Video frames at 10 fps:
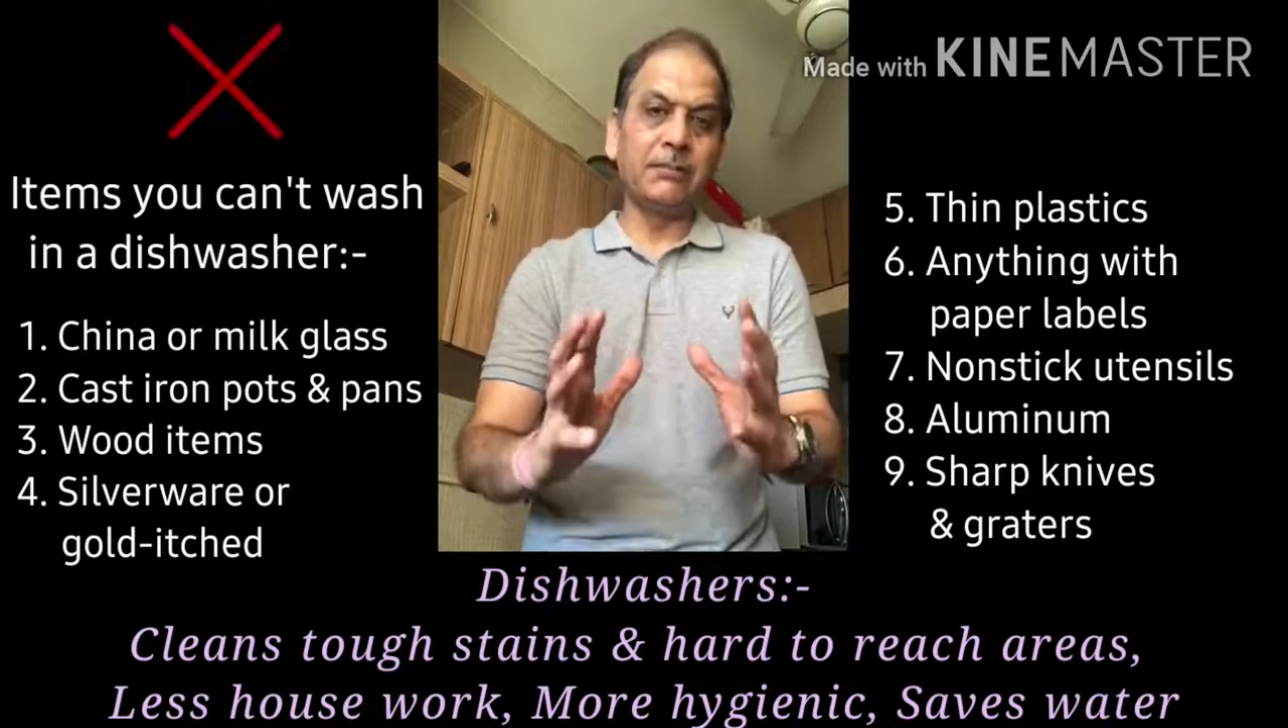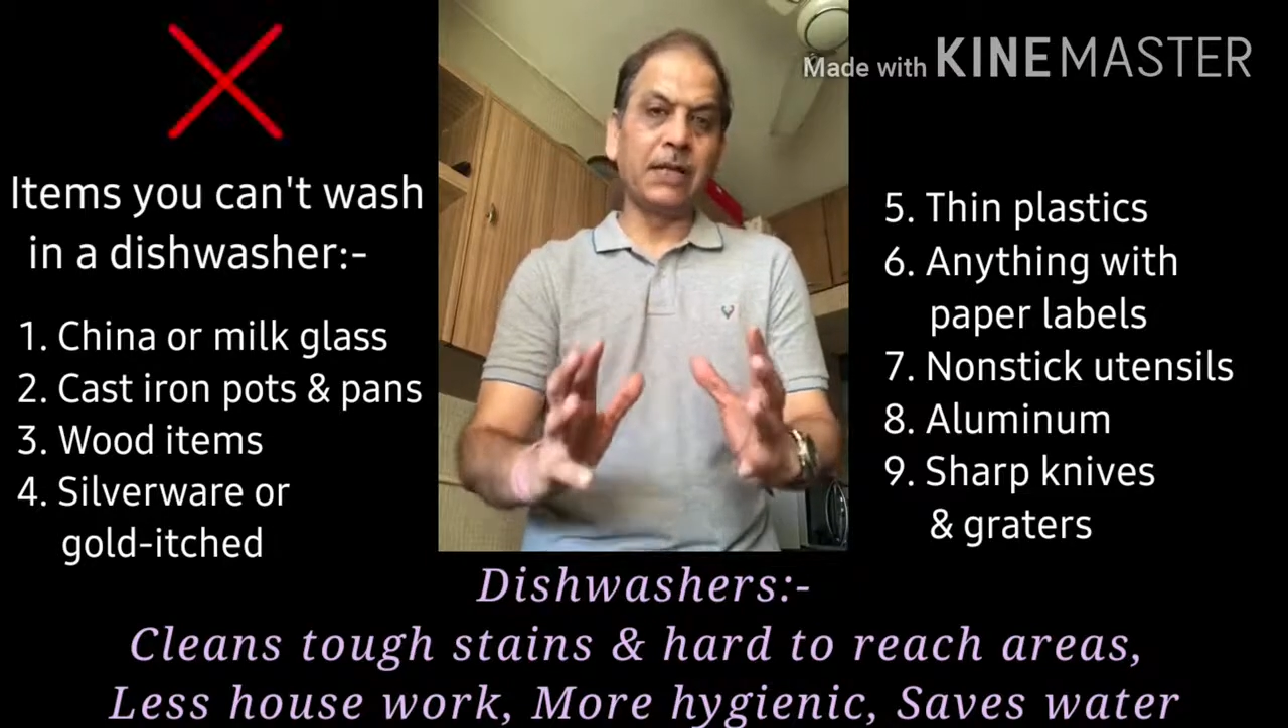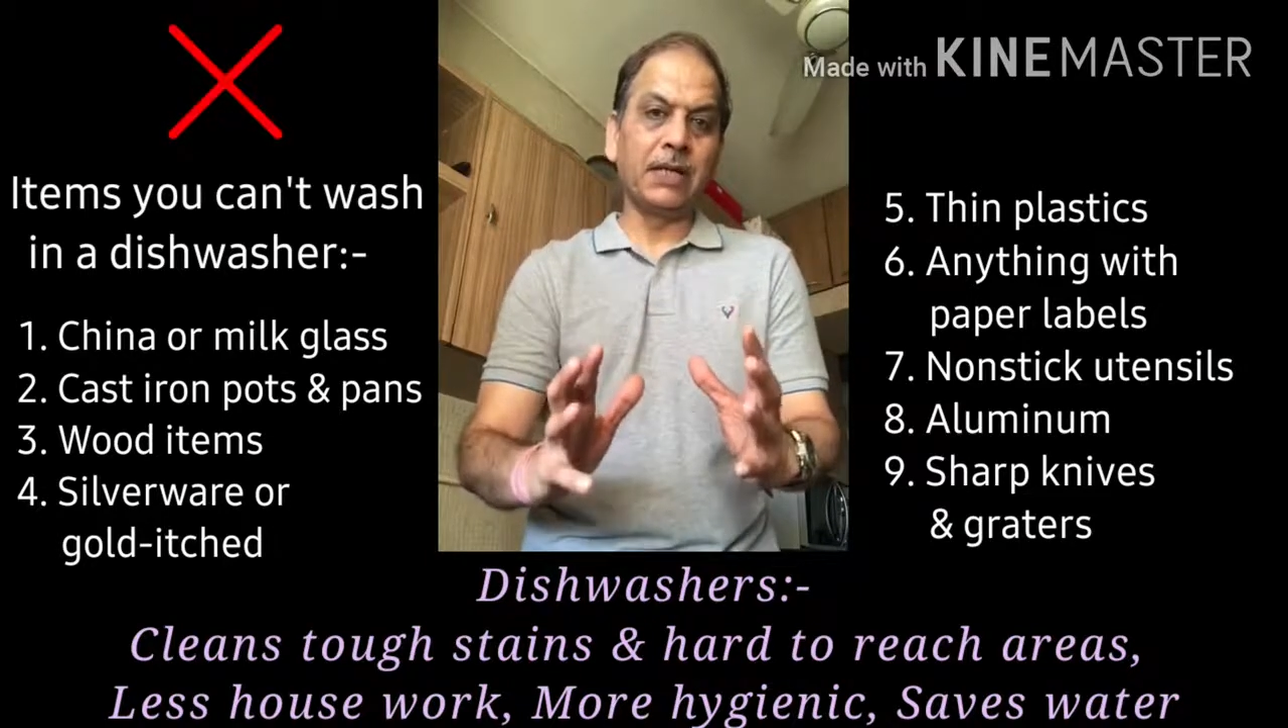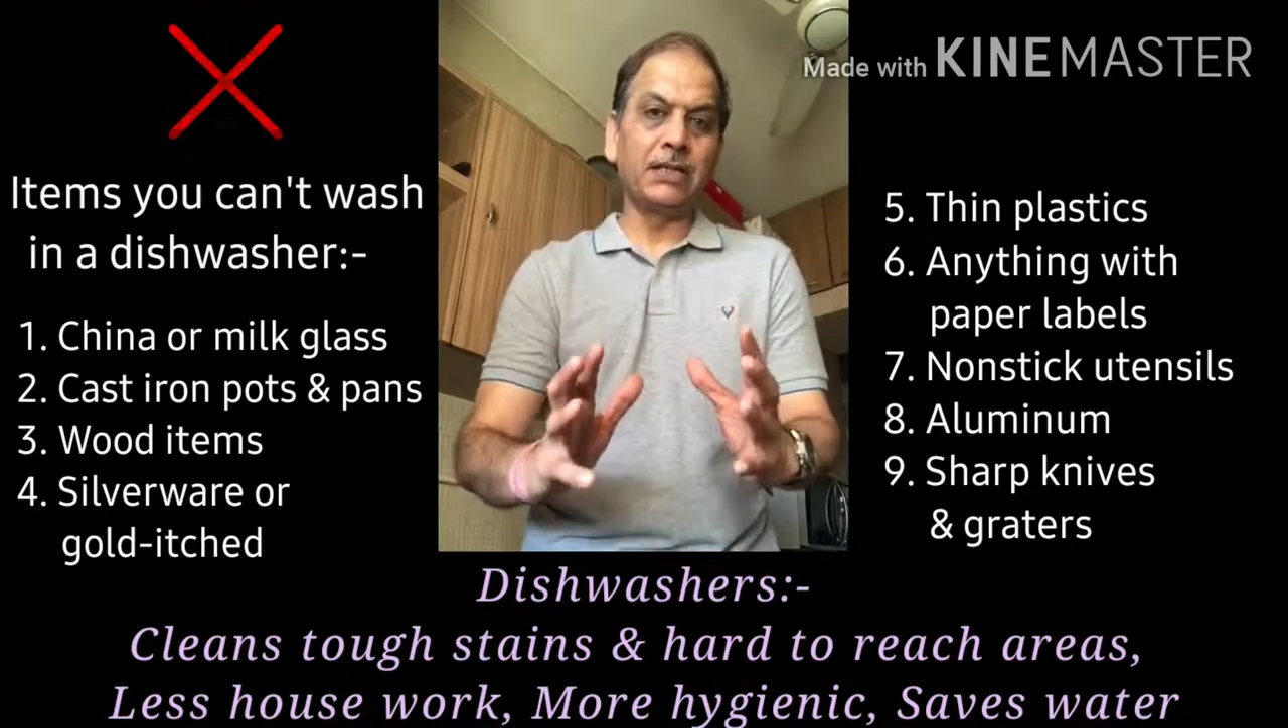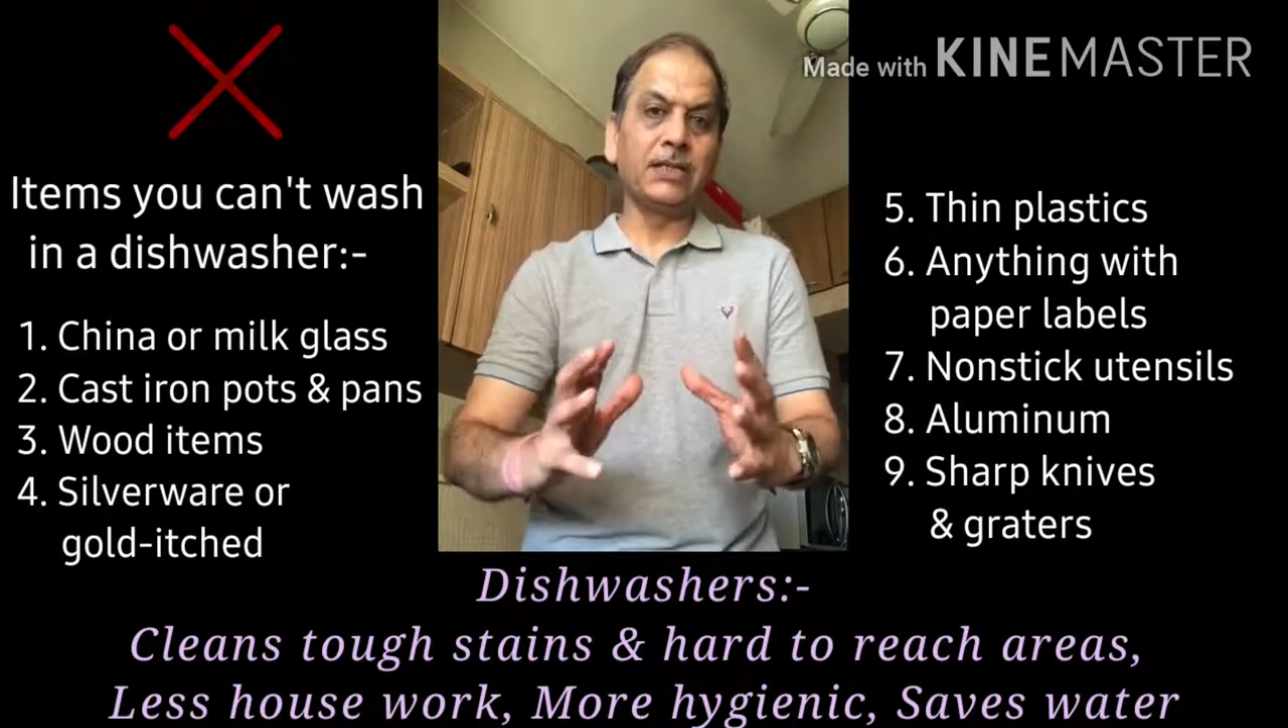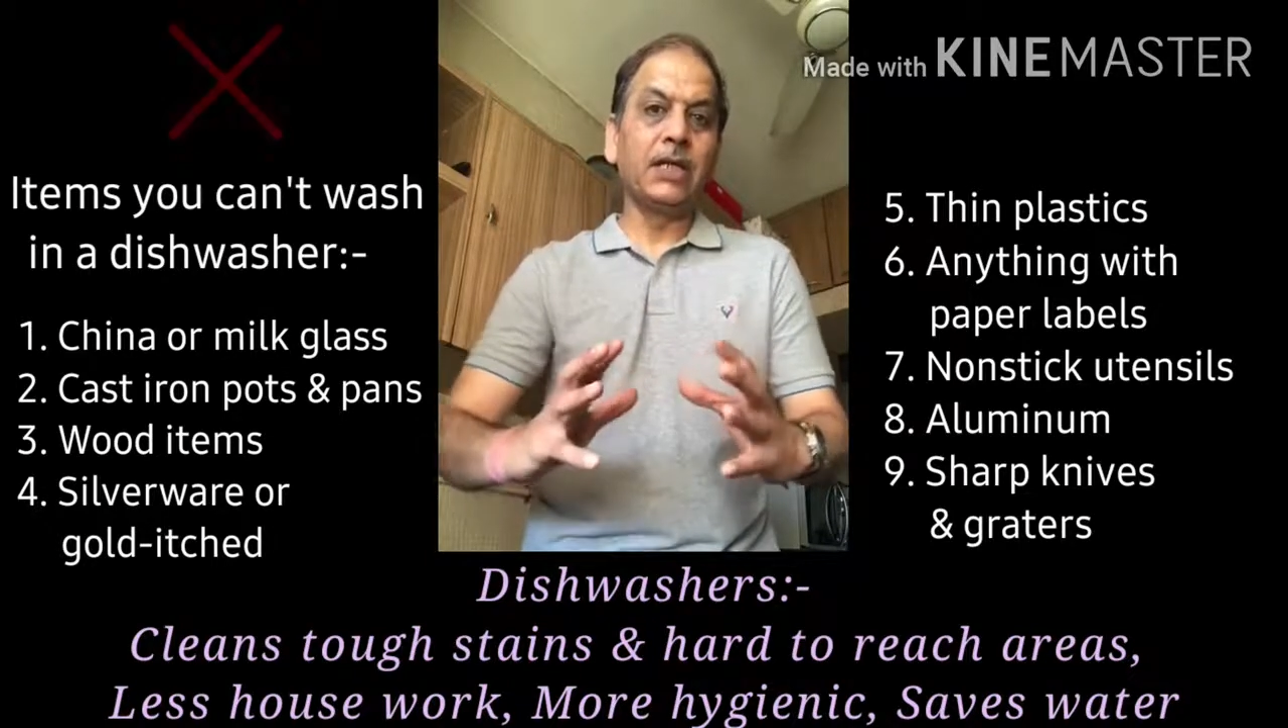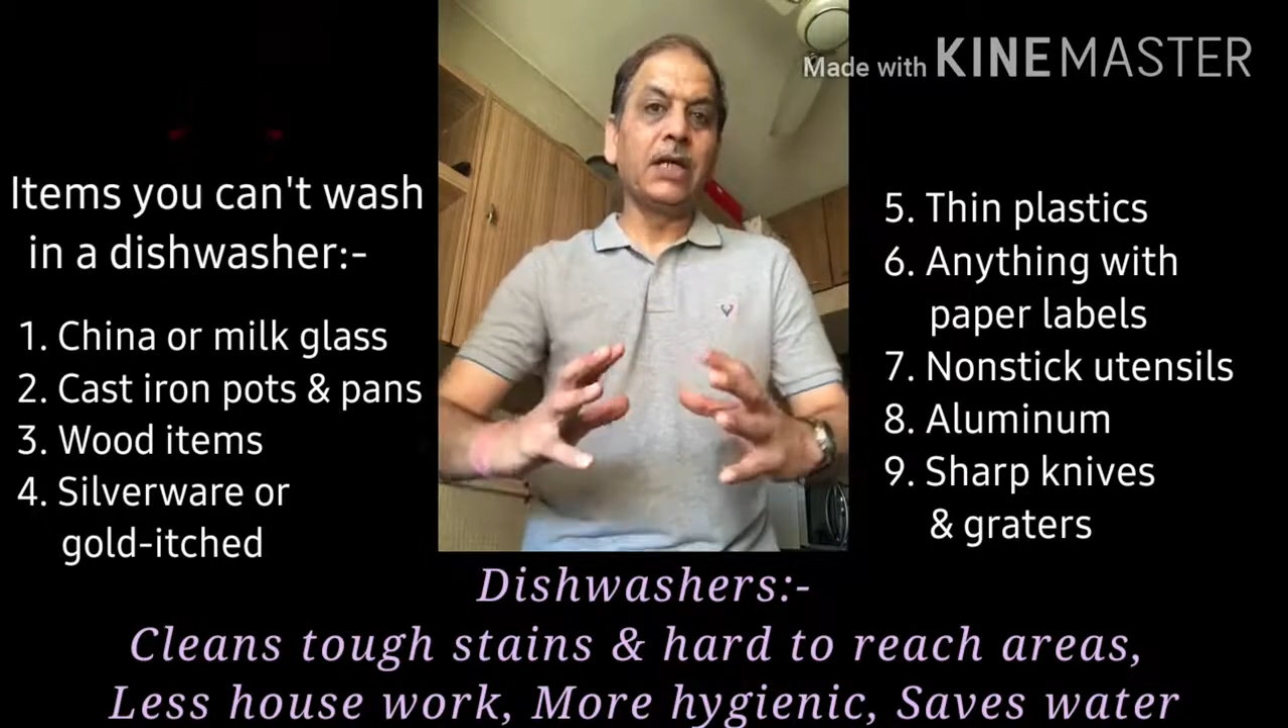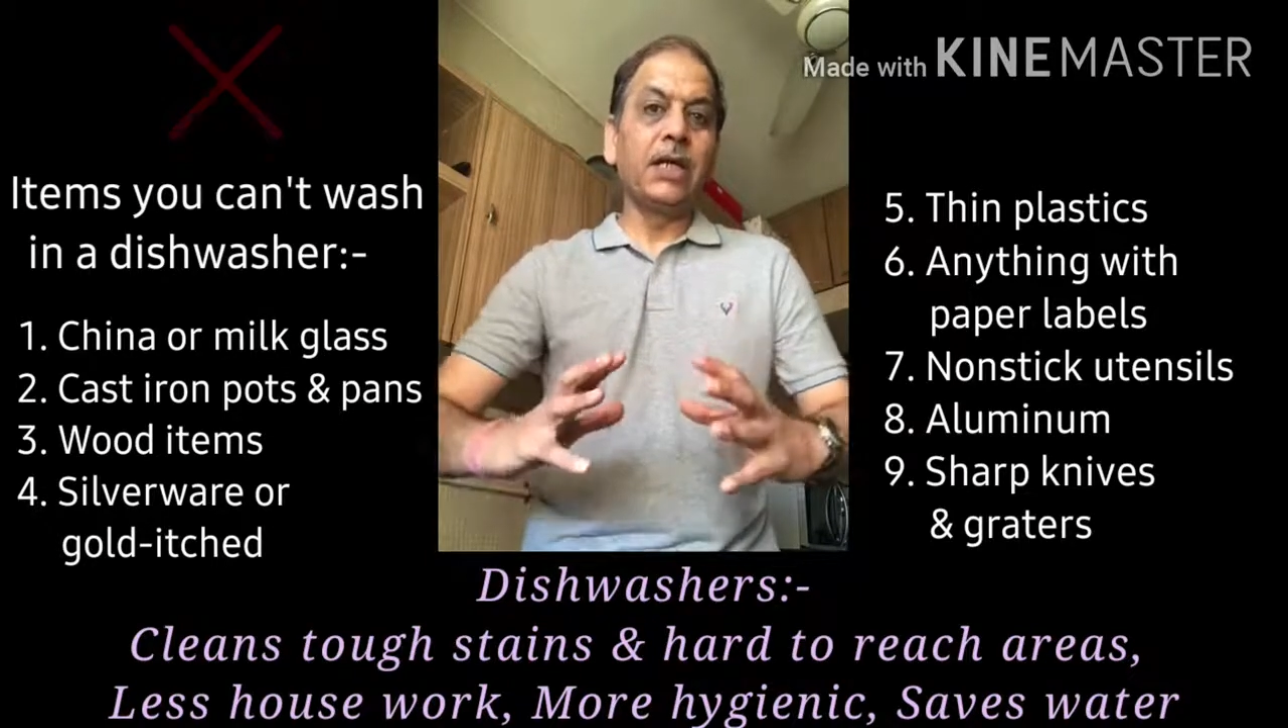metals.